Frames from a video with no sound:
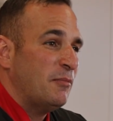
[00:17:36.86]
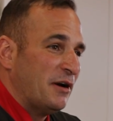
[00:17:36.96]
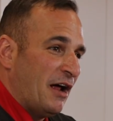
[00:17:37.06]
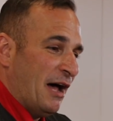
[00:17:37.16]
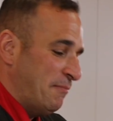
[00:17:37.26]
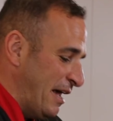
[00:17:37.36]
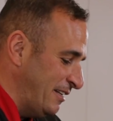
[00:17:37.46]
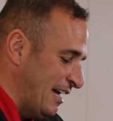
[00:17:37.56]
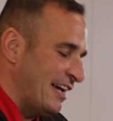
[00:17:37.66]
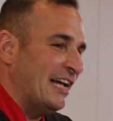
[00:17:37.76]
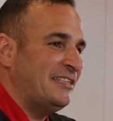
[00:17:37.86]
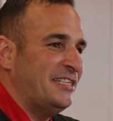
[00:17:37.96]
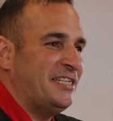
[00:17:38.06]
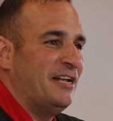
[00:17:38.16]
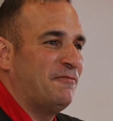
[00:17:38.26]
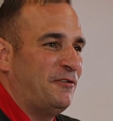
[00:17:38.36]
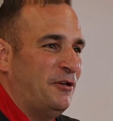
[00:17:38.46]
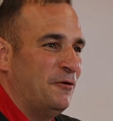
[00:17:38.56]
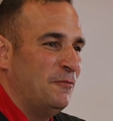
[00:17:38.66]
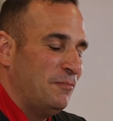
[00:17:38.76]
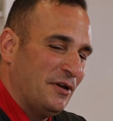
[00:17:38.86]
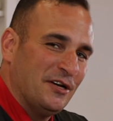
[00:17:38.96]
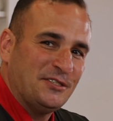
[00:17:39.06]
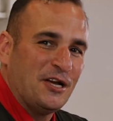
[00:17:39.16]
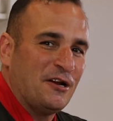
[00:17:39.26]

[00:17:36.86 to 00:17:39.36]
but I got these here for you because they're